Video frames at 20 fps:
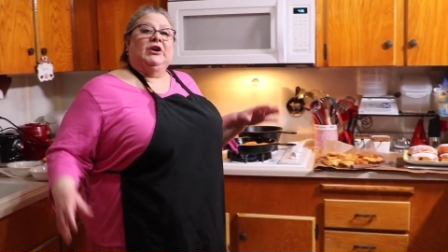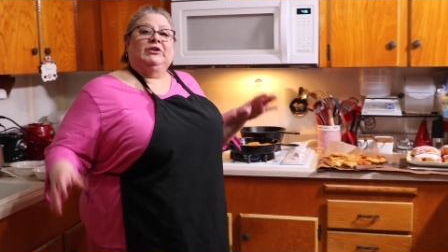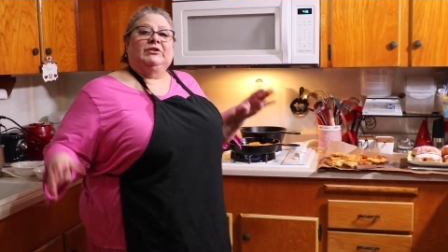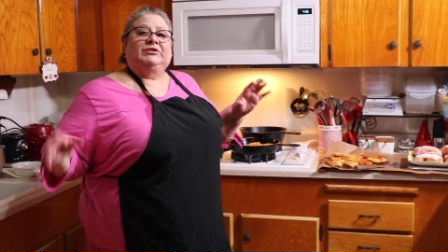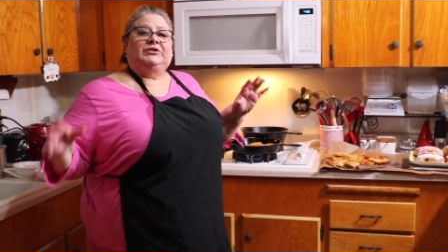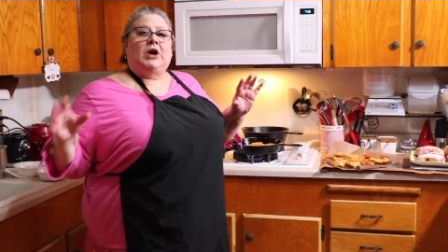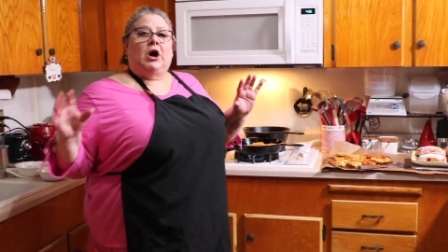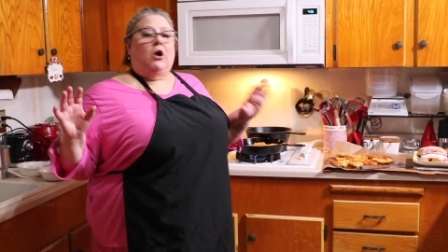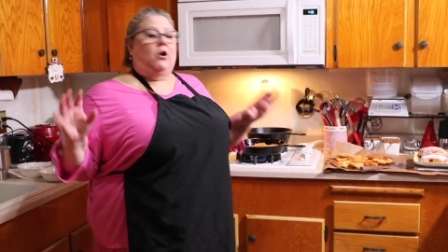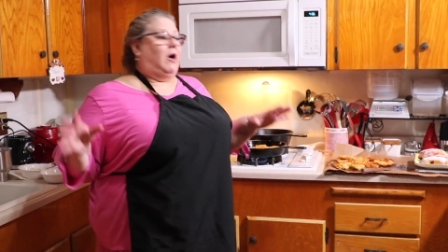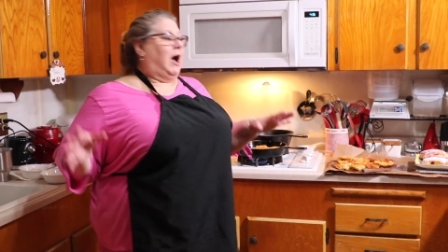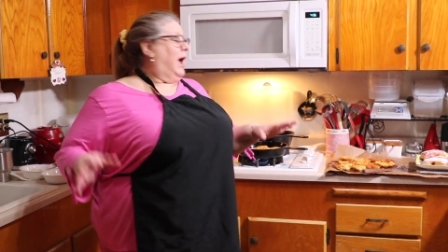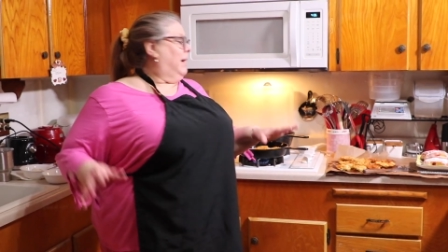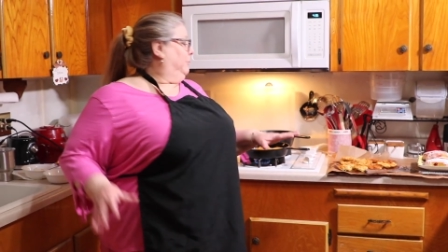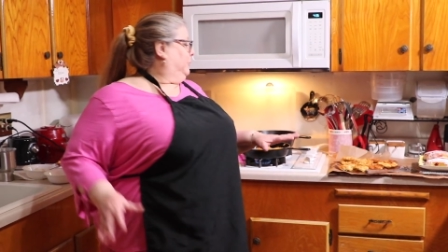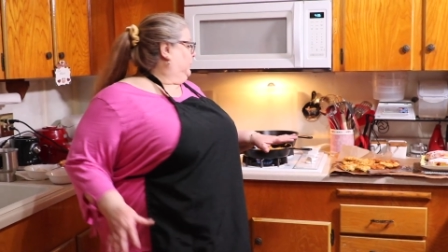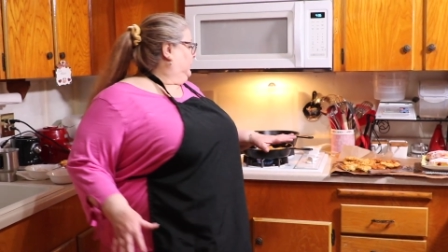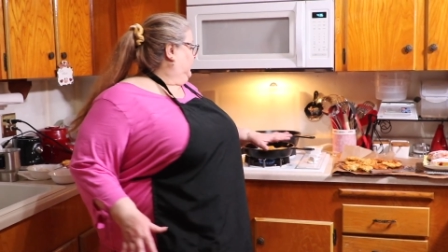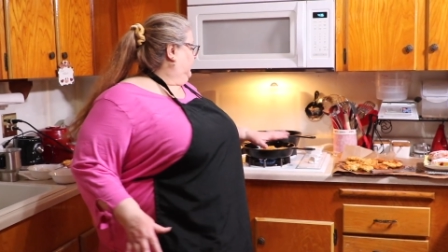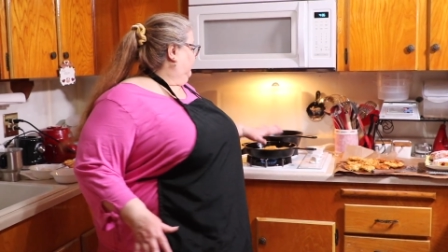So
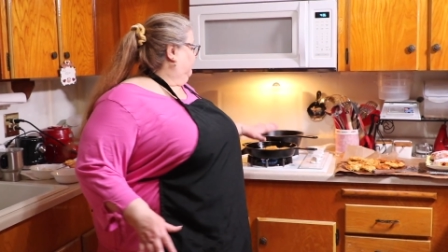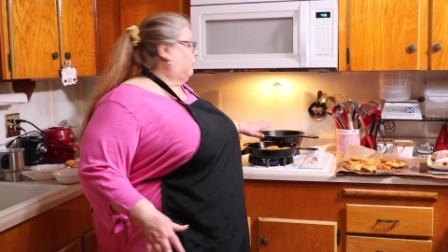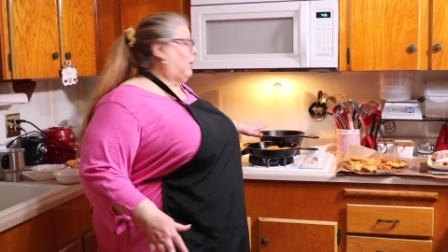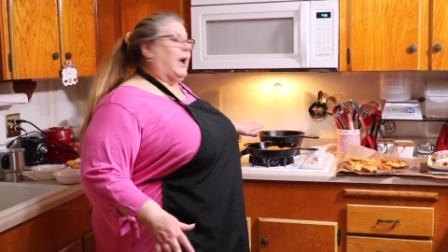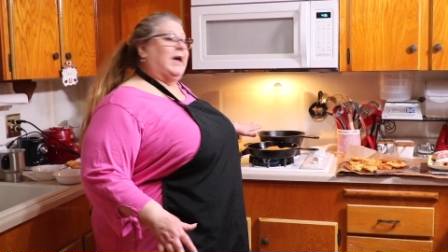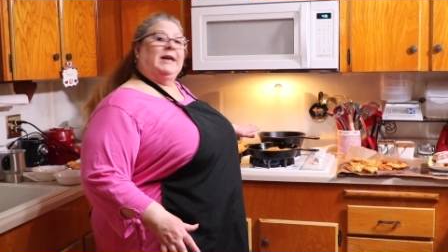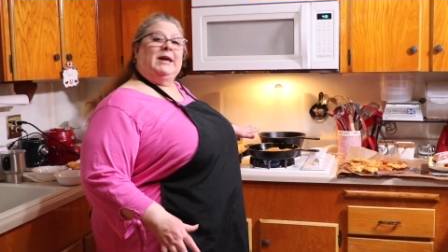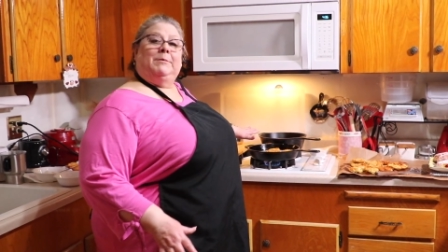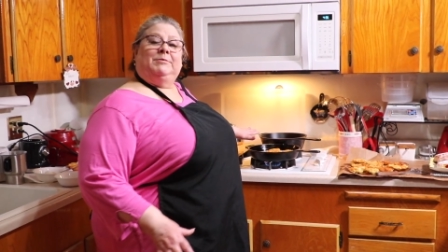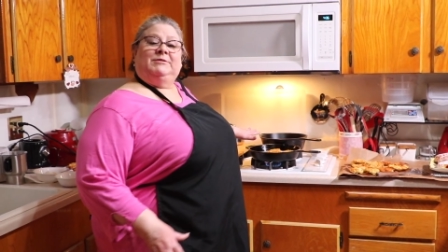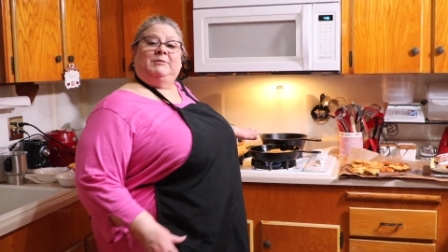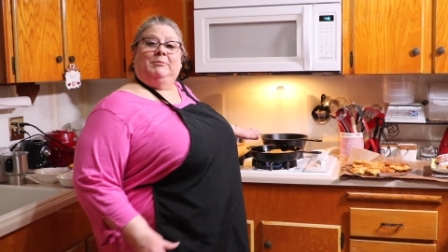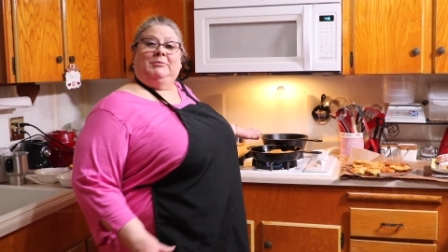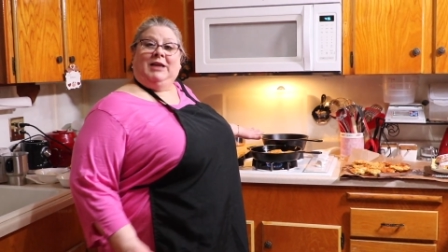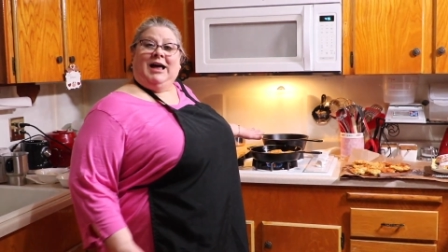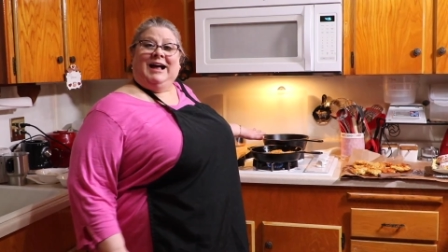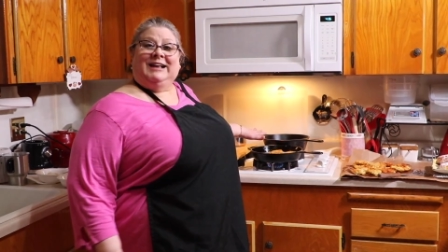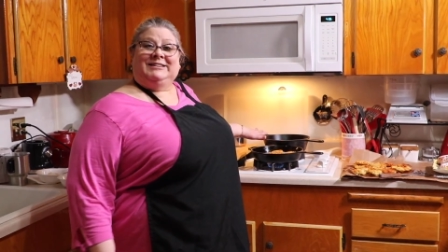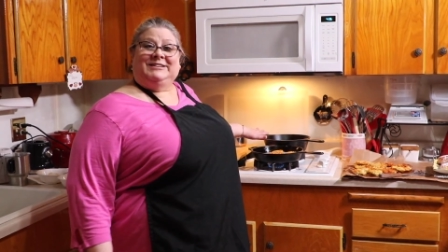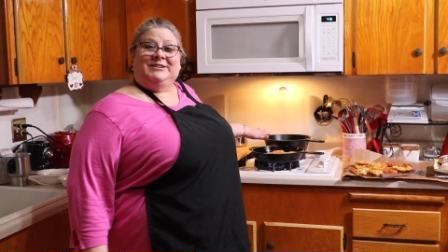I'm frying up some
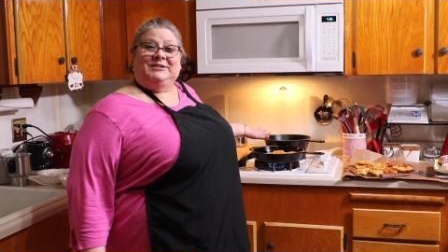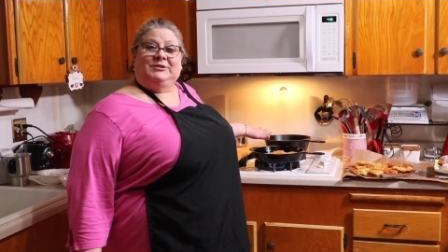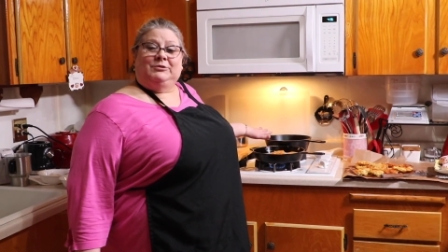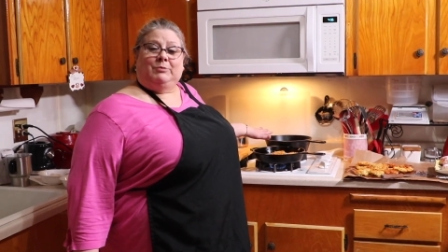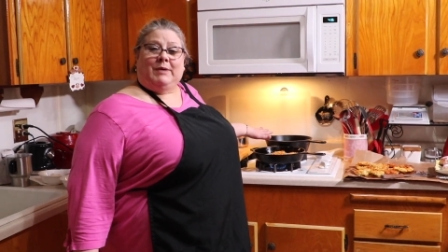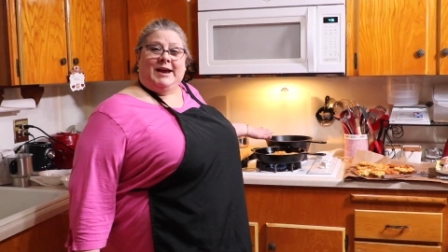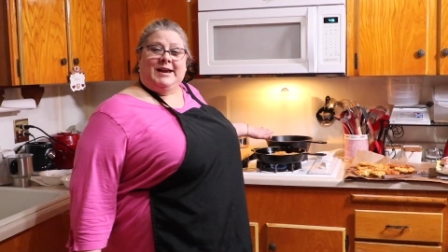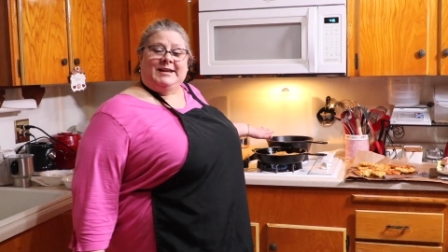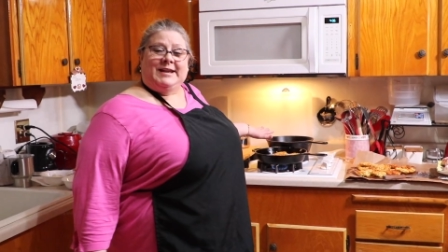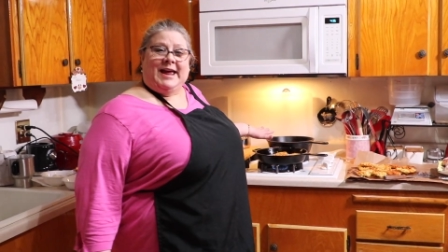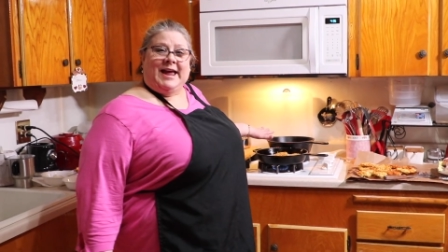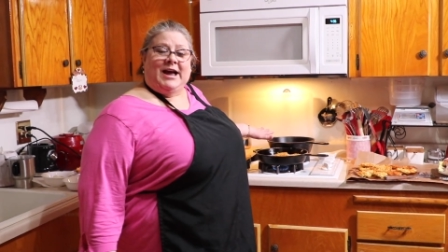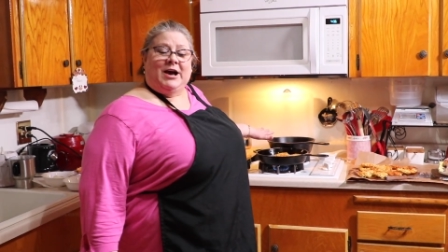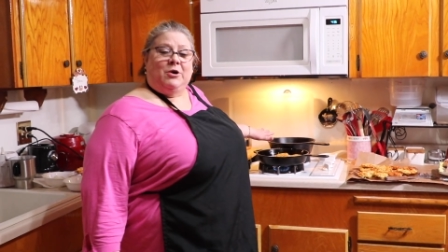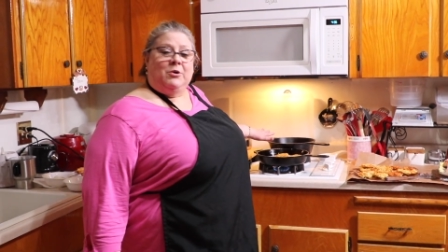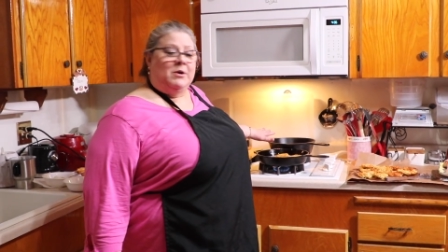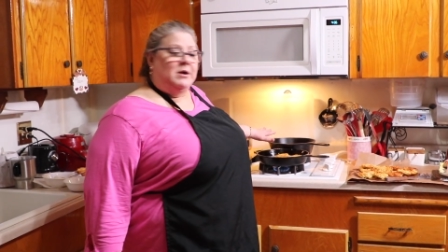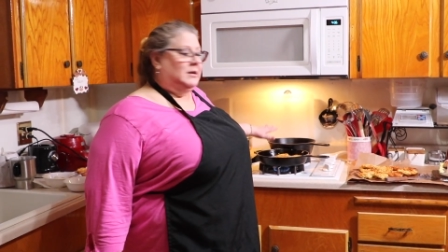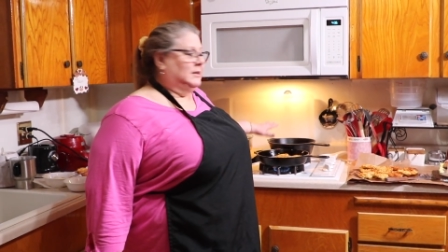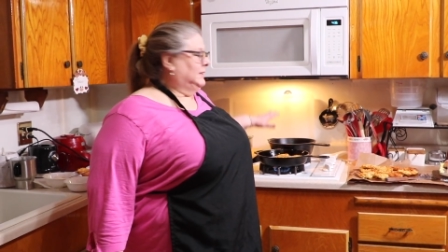latkes right
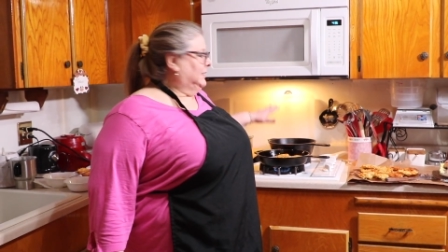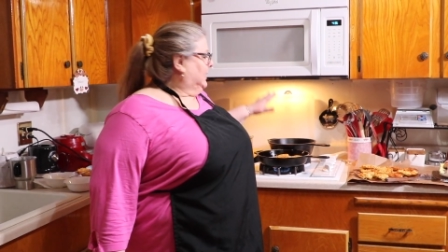now.